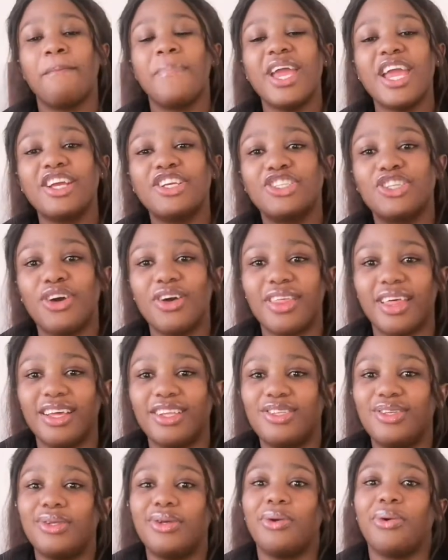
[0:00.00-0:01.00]
Make sure
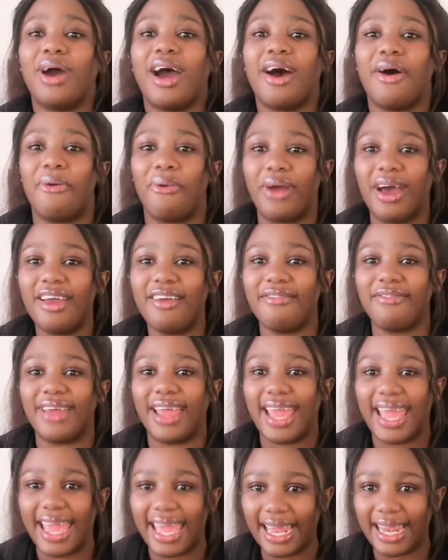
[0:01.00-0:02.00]
that you arrive
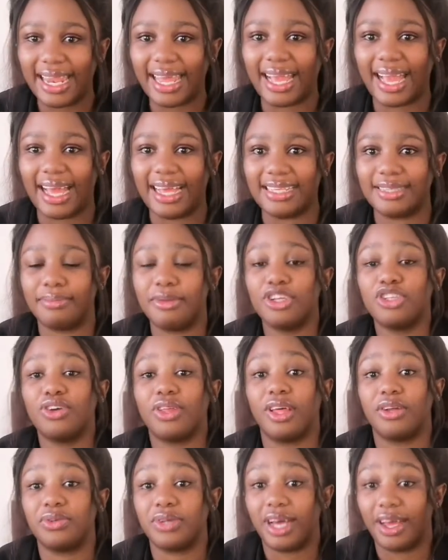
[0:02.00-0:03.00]
early, guys. Make
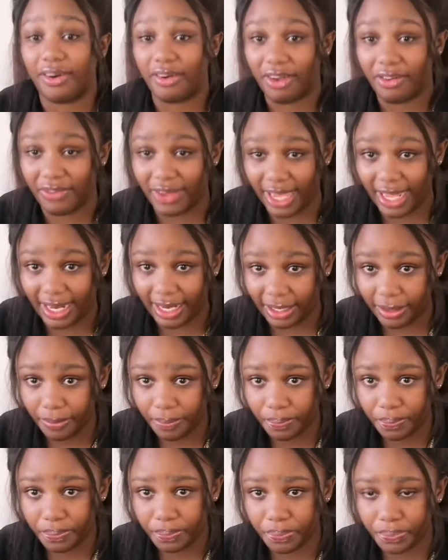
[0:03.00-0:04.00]
sure that you arrive early.
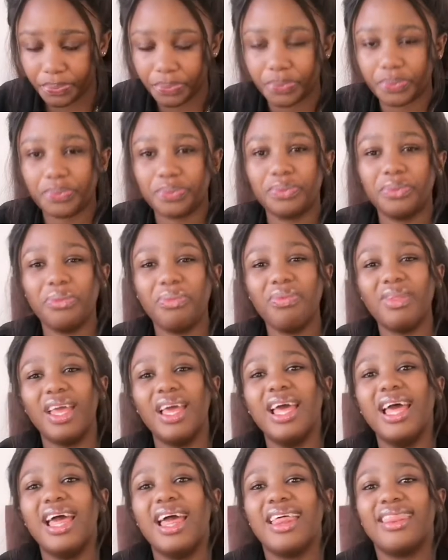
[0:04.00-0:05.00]

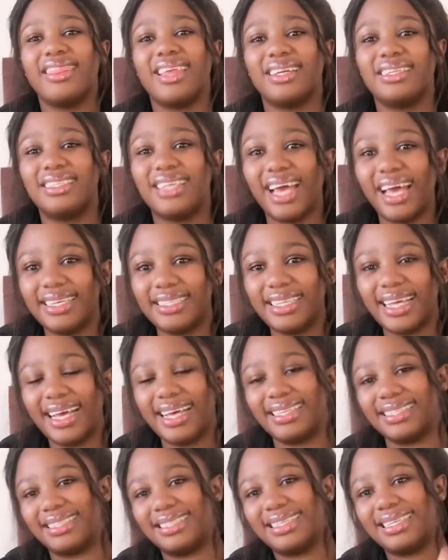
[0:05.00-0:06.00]
The test
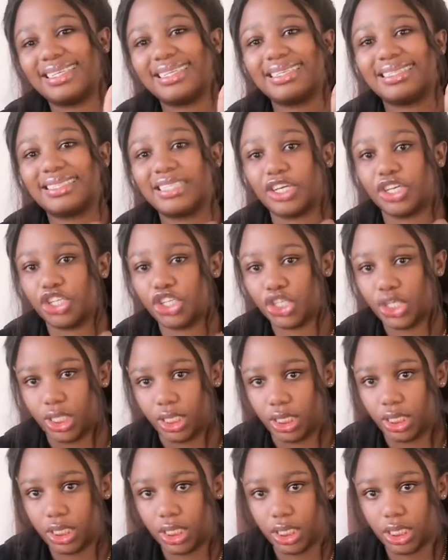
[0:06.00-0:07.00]
has 3
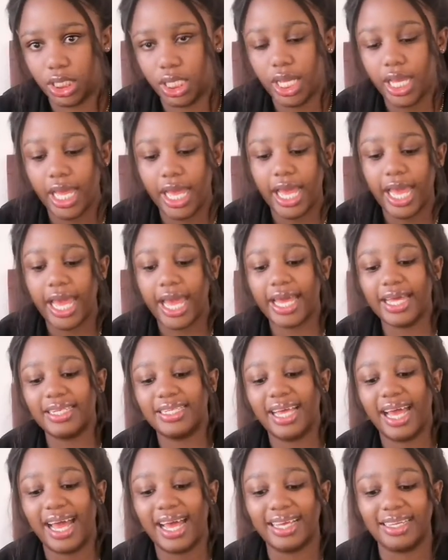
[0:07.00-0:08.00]
sections.
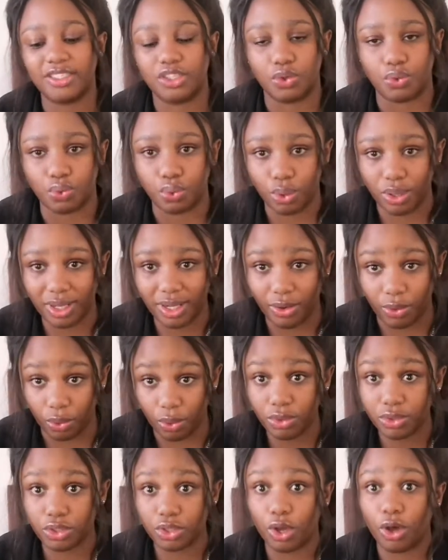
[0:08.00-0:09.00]
It has
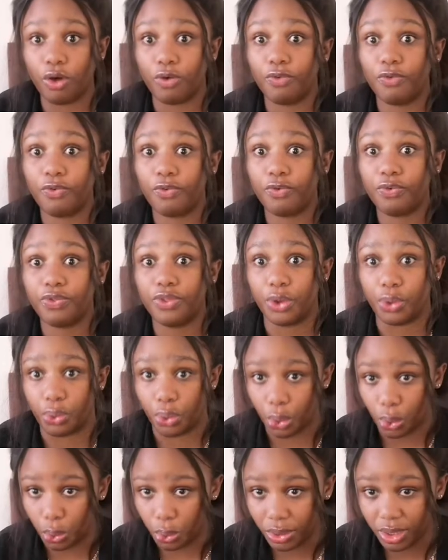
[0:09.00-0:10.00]
rules of the
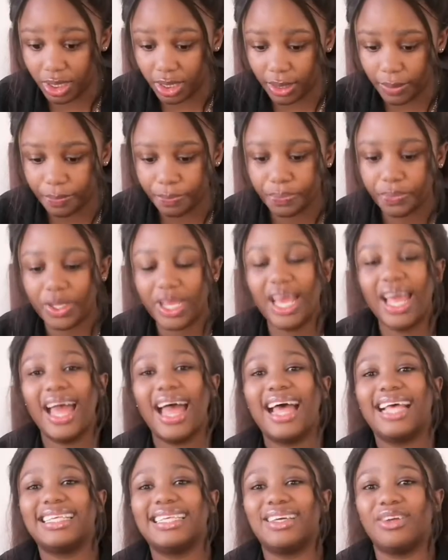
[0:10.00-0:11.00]

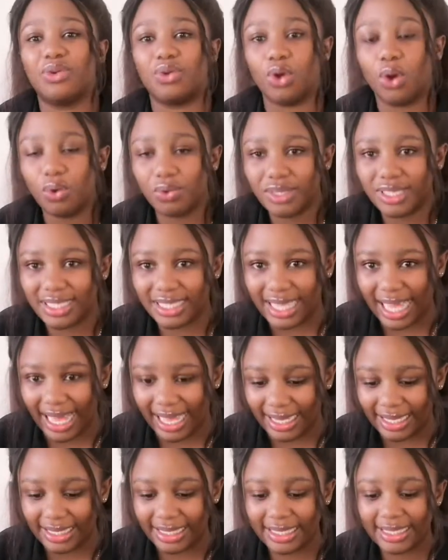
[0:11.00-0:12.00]
road
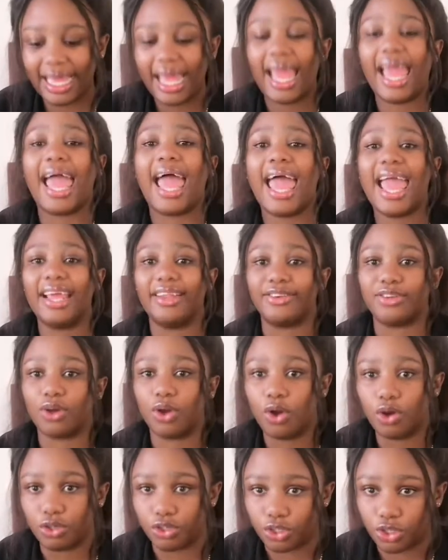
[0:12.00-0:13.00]
signs,
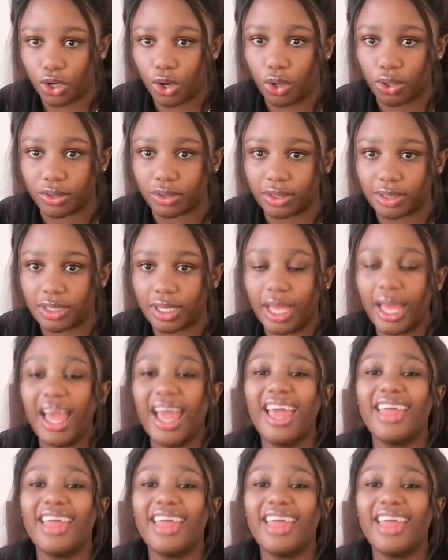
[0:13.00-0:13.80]
and controls.